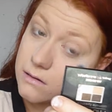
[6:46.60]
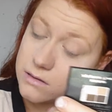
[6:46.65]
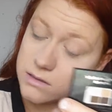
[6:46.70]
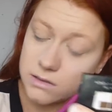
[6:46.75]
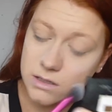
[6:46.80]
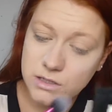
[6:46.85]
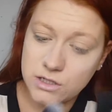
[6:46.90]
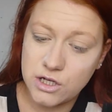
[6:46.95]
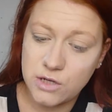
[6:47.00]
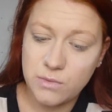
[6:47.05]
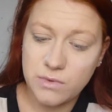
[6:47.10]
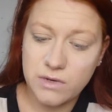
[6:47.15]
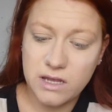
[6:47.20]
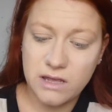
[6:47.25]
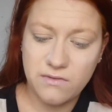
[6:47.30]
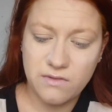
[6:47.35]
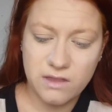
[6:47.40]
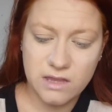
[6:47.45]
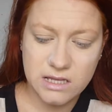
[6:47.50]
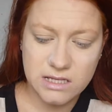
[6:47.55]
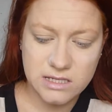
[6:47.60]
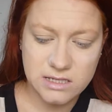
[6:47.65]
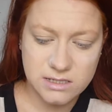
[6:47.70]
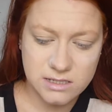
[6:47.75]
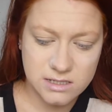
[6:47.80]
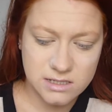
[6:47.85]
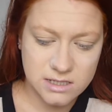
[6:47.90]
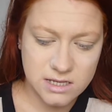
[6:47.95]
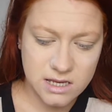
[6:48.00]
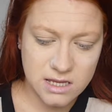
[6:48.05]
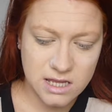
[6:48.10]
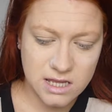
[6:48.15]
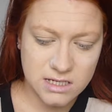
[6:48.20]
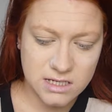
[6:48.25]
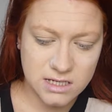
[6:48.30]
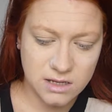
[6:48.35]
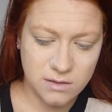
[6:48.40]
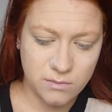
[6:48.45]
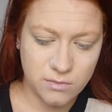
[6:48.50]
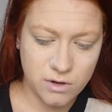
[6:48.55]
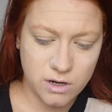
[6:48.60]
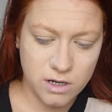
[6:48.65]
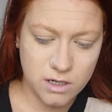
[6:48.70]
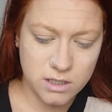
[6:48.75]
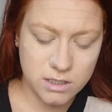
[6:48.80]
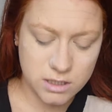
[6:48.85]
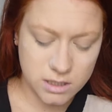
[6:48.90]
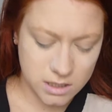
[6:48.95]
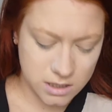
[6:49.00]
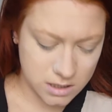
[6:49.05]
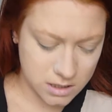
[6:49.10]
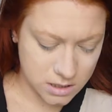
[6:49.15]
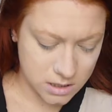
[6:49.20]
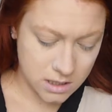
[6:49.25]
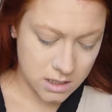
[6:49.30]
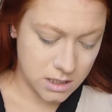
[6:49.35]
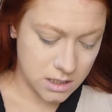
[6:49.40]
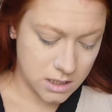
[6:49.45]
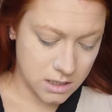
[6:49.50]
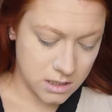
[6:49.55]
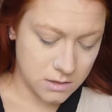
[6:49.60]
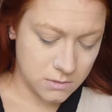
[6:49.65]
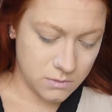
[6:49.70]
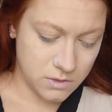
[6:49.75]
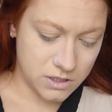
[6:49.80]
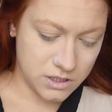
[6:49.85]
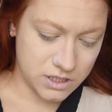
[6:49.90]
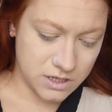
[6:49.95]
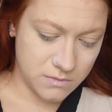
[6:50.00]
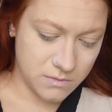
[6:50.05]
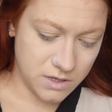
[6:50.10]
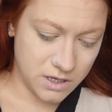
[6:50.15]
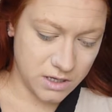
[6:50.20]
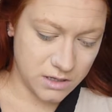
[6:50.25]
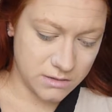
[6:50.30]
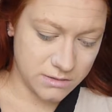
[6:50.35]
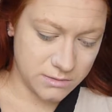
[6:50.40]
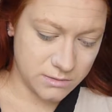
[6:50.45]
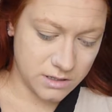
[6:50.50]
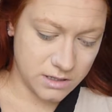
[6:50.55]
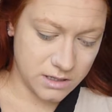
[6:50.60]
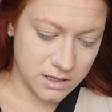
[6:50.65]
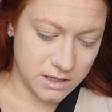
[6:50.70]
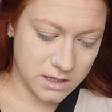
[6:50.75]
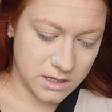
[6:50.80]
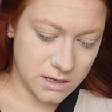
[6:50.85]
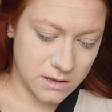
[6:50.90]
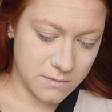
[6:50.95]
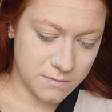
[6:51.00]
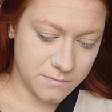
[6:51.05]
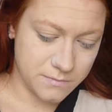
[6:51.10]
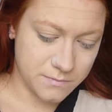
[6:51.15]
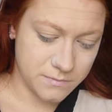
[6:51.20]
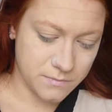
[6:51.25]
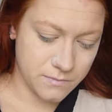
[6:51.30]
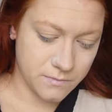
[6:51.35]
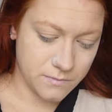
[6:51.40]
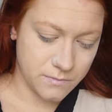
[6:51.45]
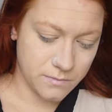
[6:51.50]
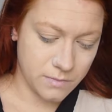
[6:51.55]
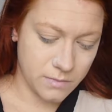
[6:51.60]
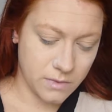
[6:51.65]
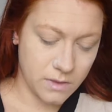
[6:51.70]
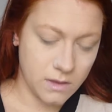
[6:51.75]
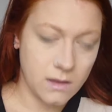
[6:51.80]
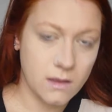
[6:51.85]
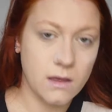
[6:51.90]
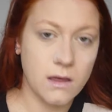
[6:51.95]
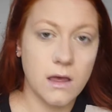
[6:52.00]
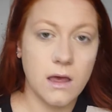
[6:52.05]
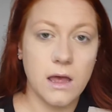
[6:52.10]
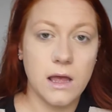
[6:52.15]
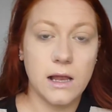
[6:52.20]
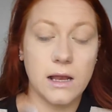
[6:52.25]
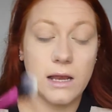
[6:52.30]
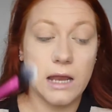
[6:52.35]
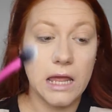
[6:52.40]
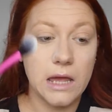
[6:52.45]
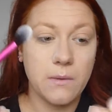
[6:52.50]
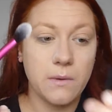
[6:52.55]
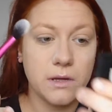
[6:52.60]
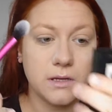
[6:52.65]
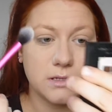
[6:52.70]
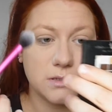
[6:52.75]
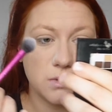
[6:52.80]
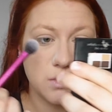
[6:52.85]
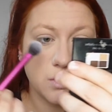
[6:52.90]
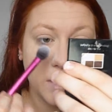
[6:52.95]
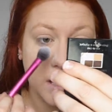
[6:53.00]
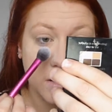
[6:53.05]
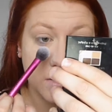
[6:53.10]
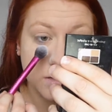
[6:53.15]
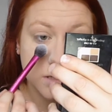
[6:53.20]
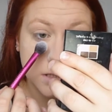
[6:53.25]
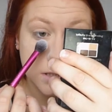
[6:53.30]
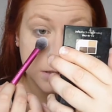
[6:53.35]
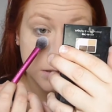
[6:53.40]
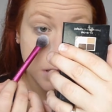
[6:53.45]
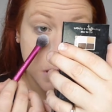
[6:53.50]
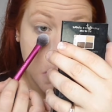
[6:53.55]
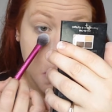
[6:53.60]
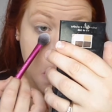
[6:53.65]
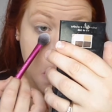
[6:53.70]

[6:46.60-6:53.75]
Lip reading: So I do believe that this is a synthetic brush, which can be used with liquids or powders.